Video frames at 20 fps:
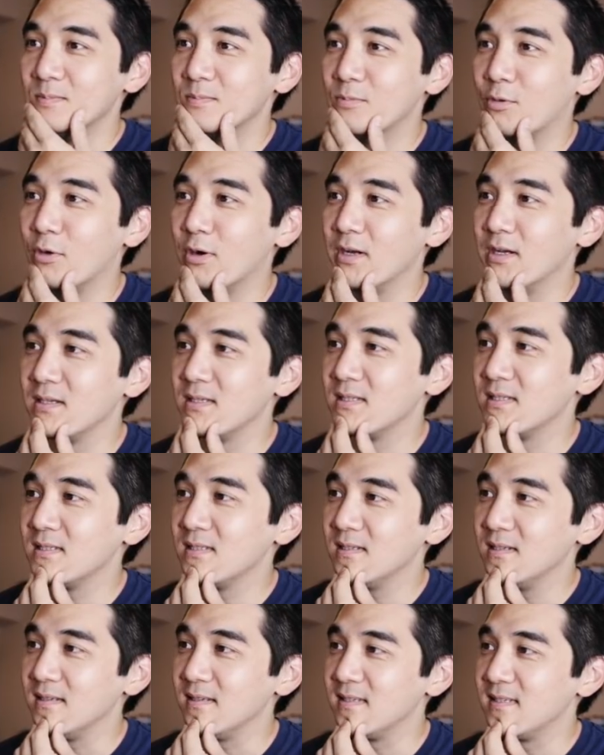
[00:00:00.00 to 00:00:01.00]
boy,
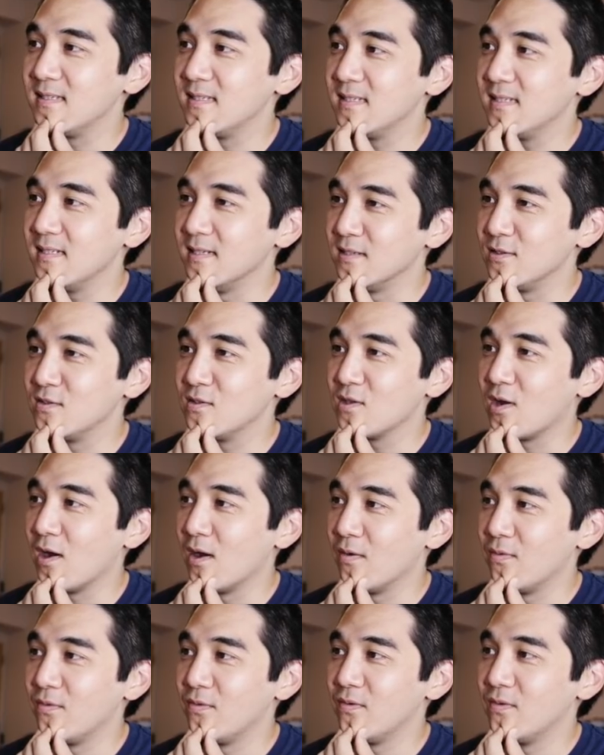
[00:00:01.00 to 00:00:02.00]
it's
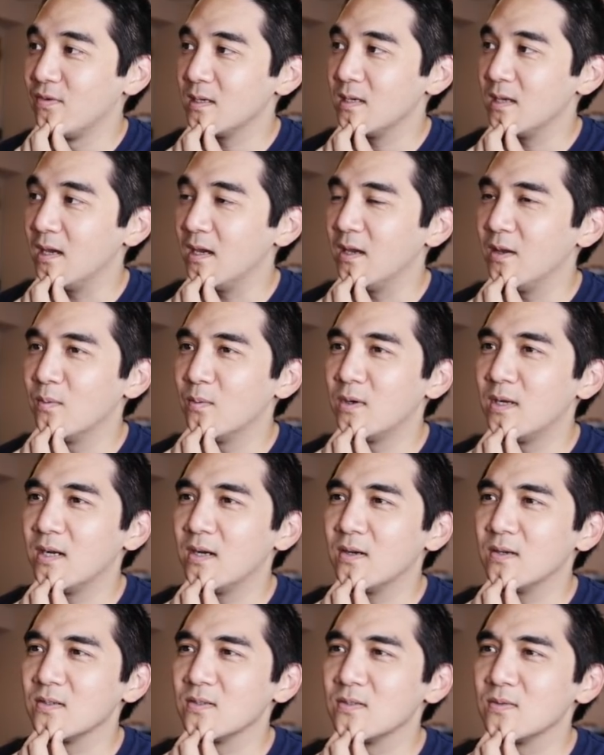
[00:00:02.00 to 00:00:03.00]
tough. Okay, what
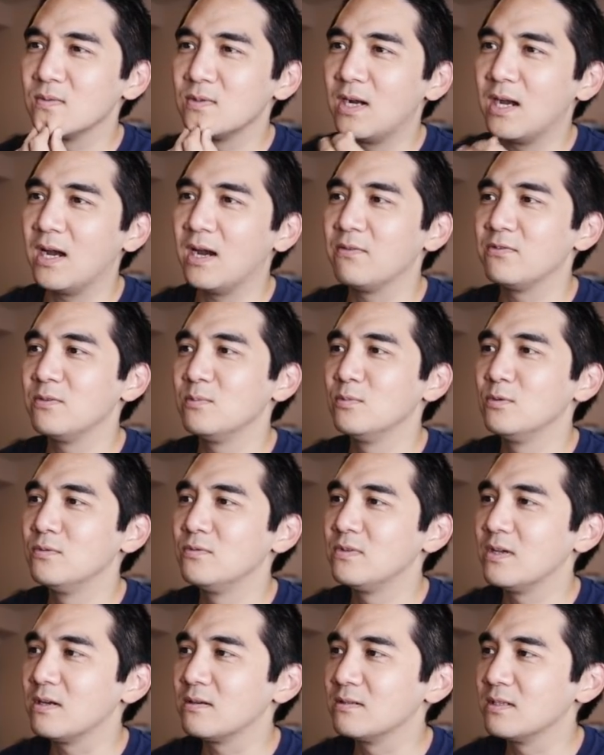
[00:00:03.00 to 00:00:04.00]
else would I have to
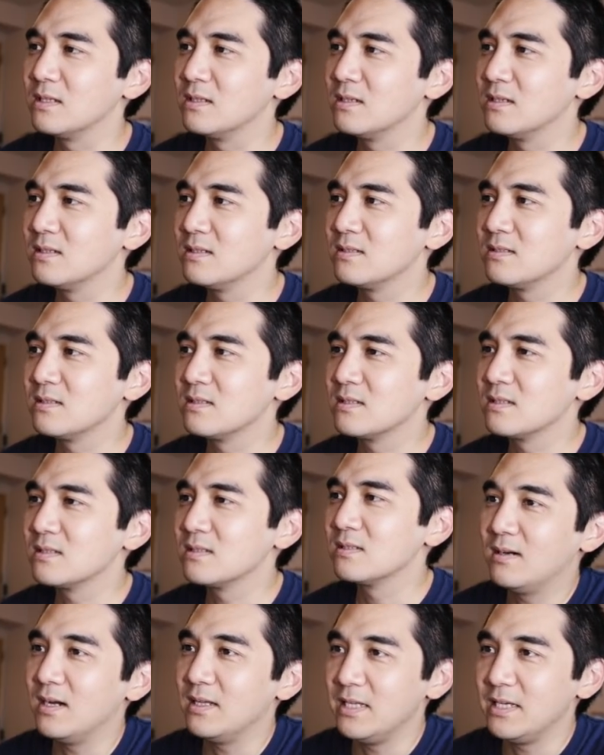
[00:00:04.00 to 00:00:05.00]
move down the list?
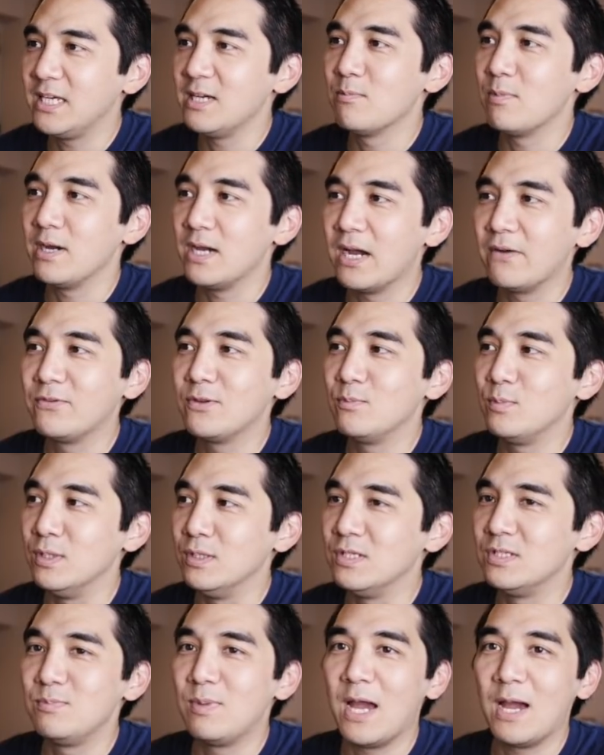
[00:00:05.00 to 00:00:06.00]
I think it might have to be
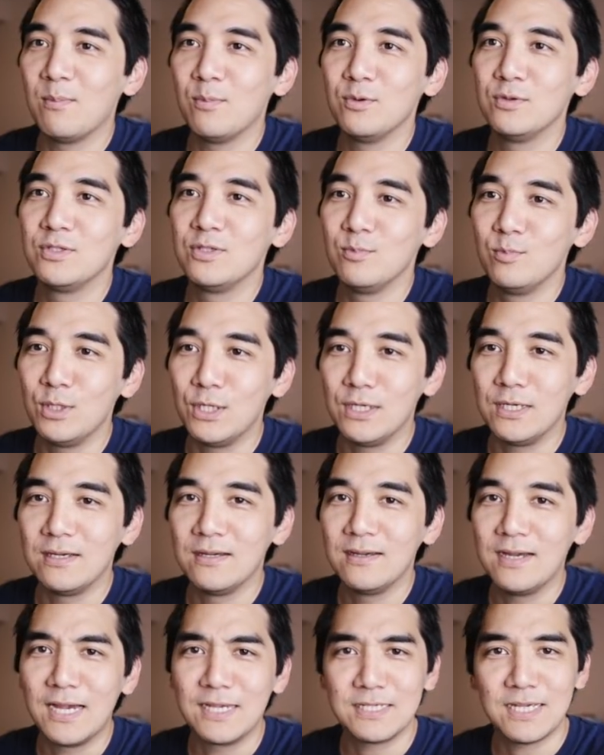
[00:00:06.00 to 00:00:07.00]
spam
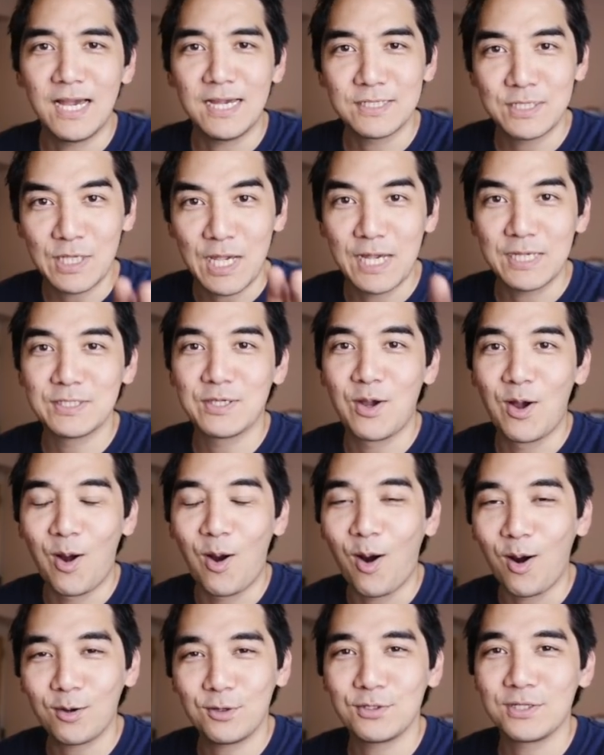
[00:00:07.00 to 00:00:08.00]
musubi. As
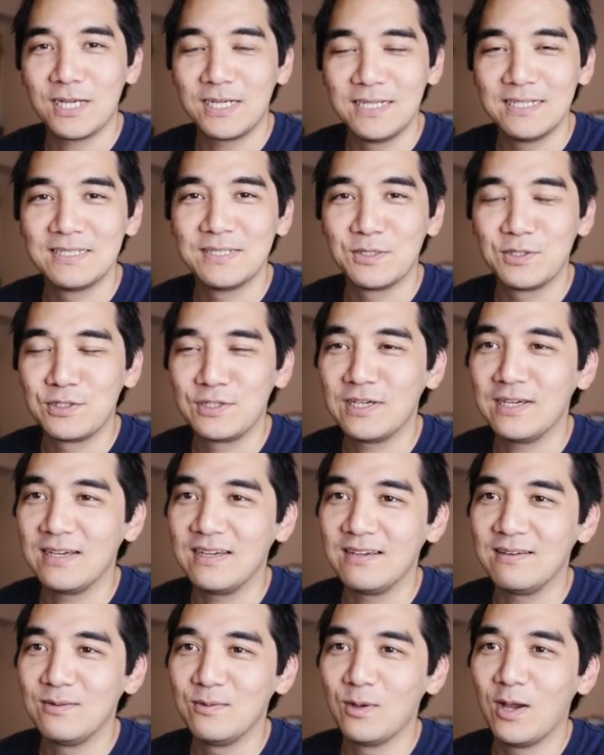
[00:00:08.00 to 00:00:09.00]
hard as that is to
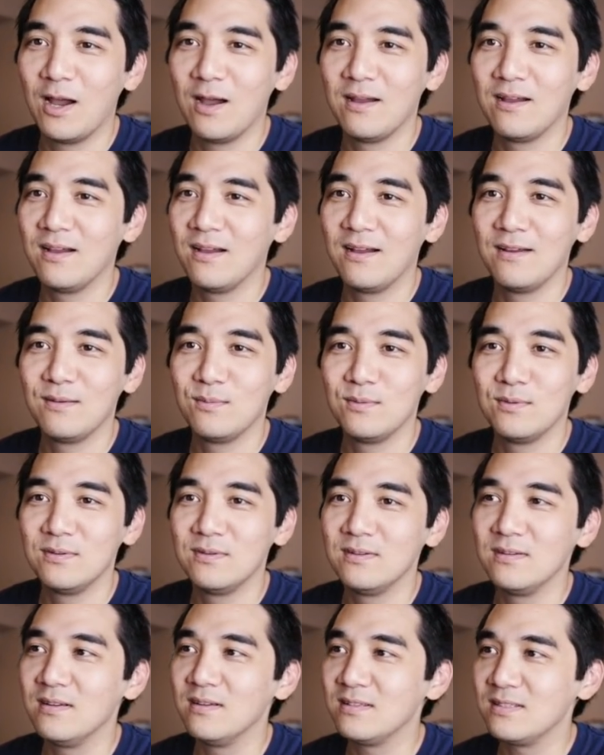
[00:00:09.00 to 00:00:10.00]
say,
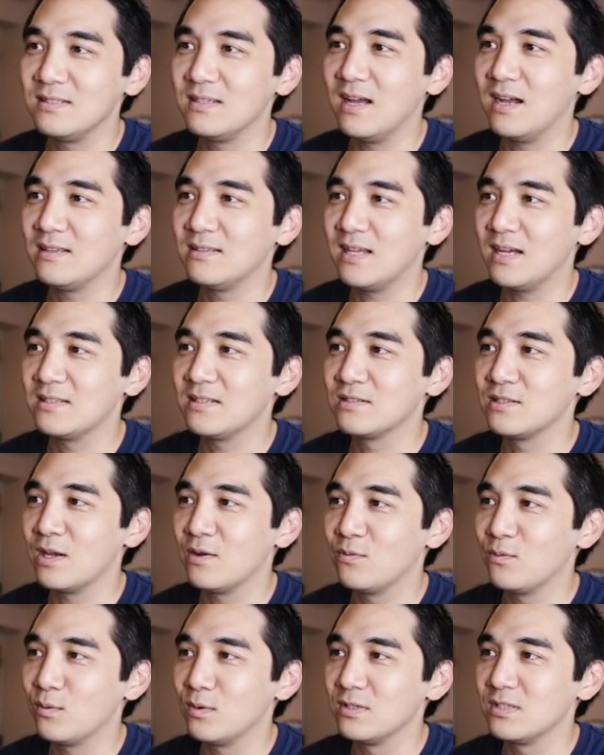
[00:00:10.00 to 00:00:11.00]
that's a
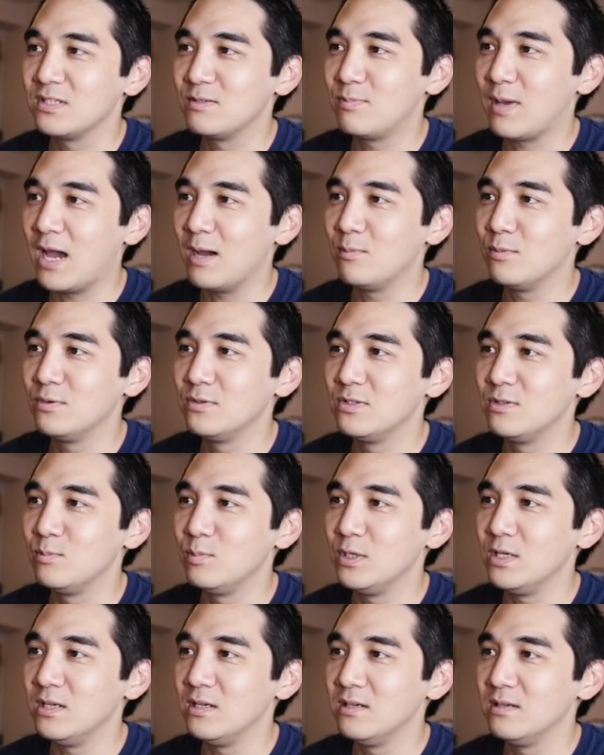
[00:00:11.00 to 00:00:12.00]
tough one. Spam
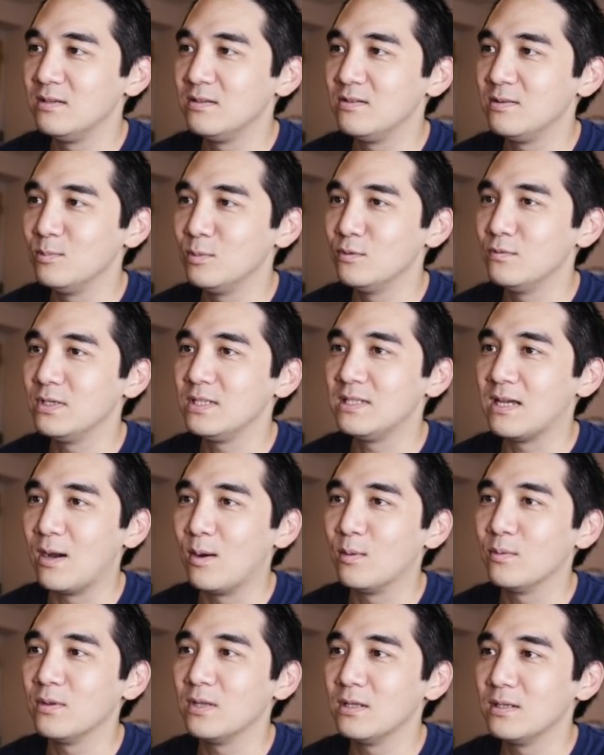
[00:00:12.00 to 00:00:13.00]
musubi, to move it
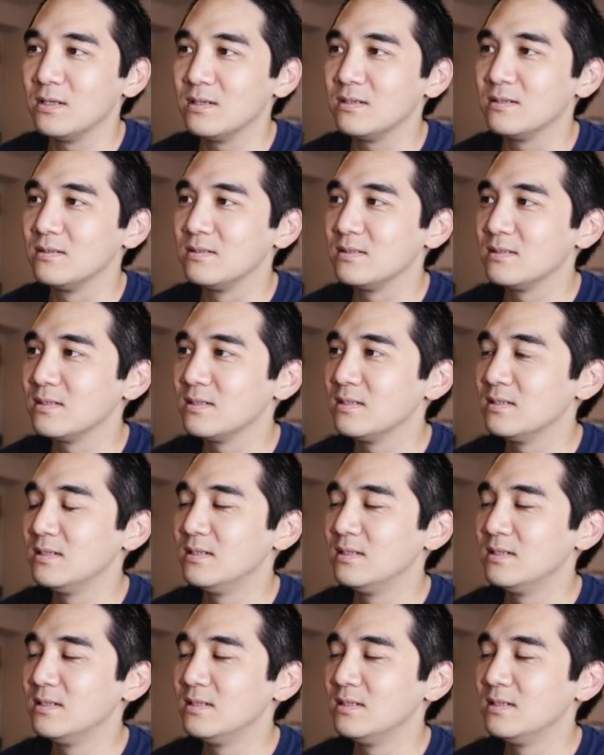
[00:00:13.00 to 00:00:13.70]
down the list.